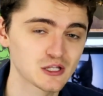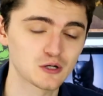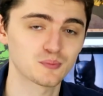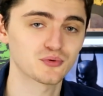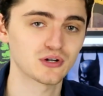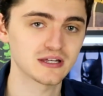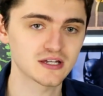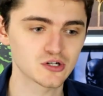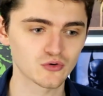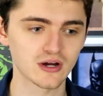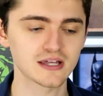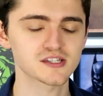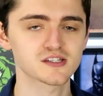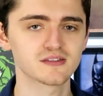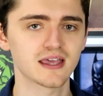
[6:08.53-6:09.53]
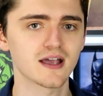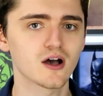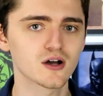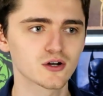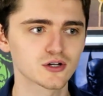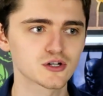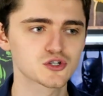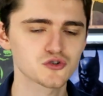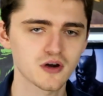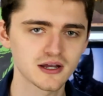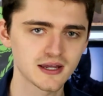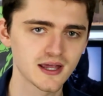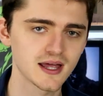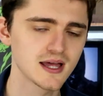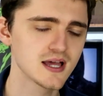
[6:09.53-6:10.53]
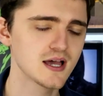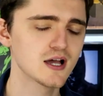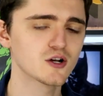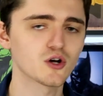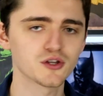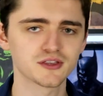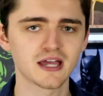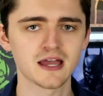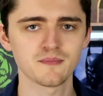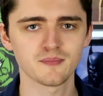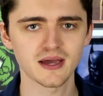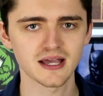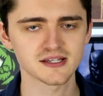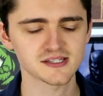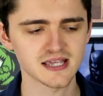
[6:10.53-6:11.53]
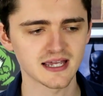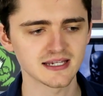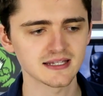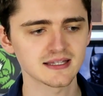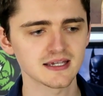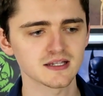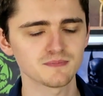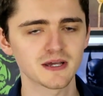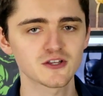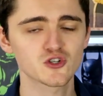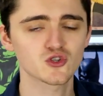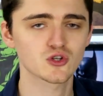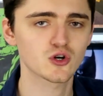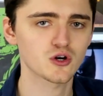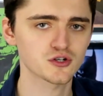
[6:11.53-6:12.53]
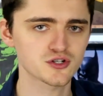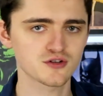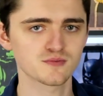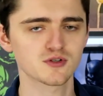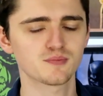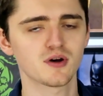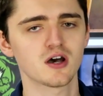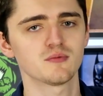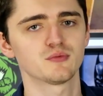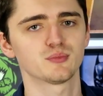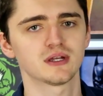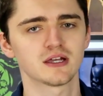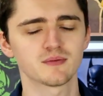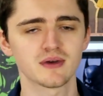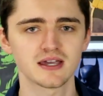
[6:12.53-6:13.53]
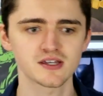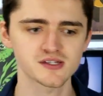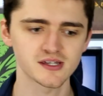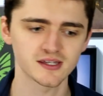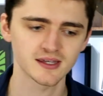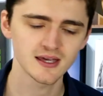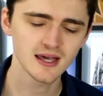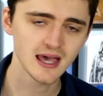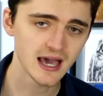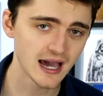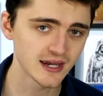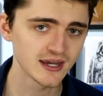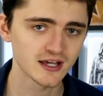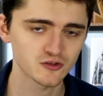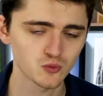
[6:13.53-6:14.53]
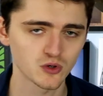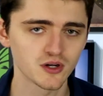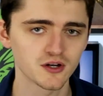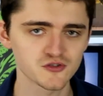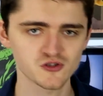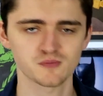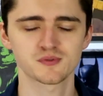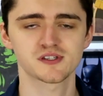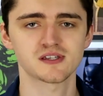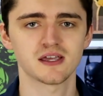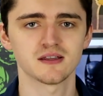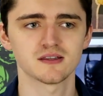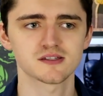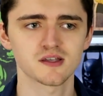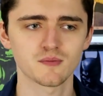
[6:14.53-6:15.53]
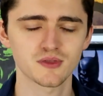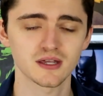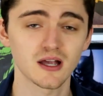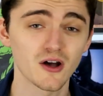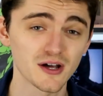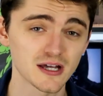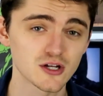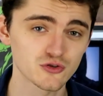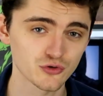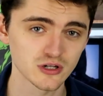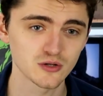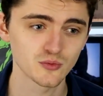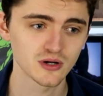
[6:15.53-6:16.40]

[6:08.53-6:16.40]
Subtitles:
to look pretty great, so they are going to try to goddamn best. And he did mention the costume department being amazing, and that's 100% something I agree